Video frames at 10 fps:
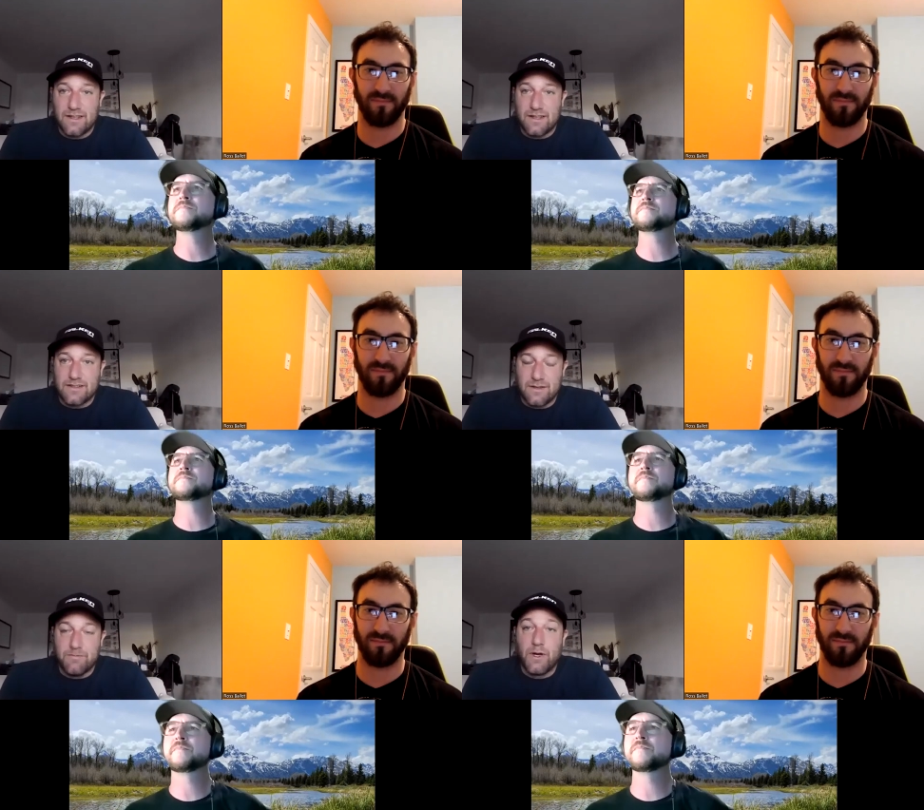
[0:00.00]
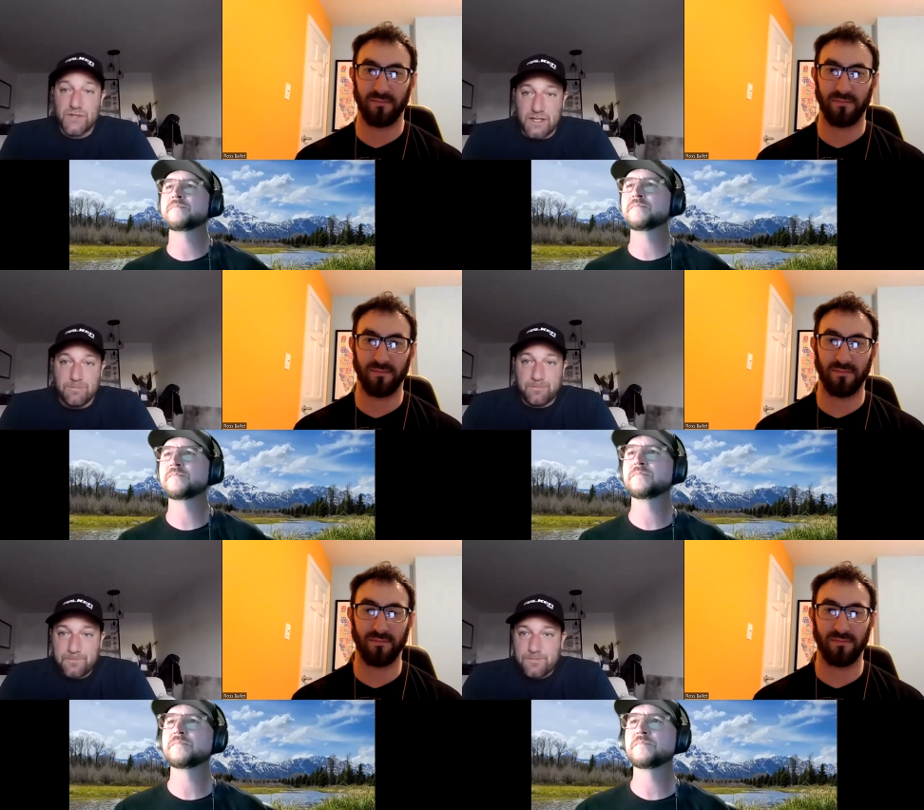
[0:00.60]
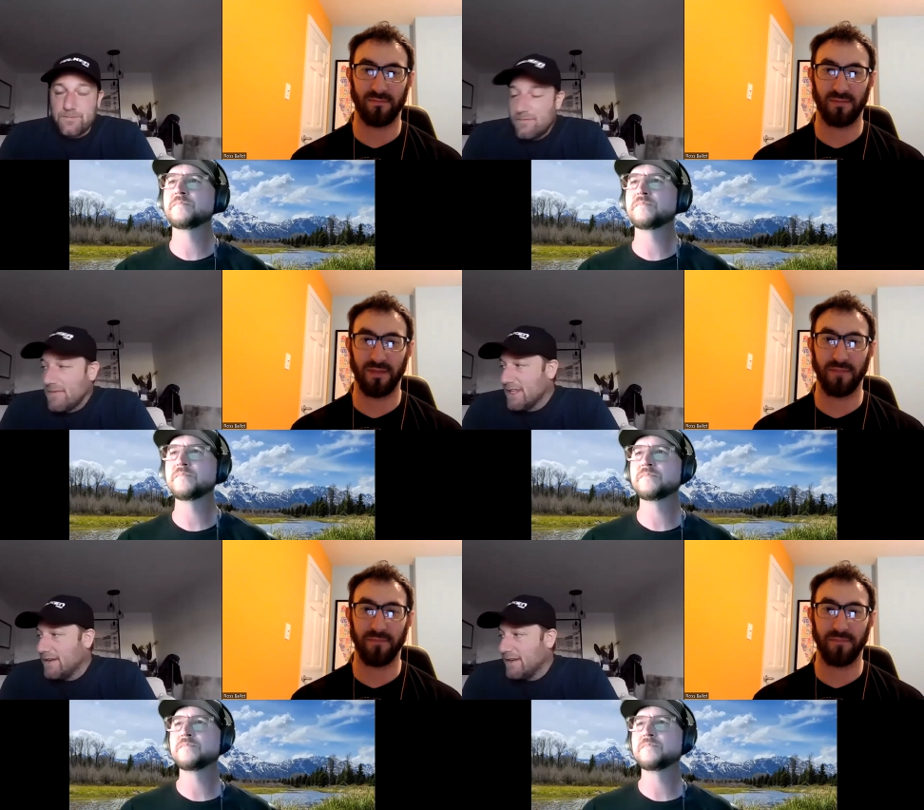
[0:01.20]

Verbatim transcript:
Speaker 1: it's imposing. Yep.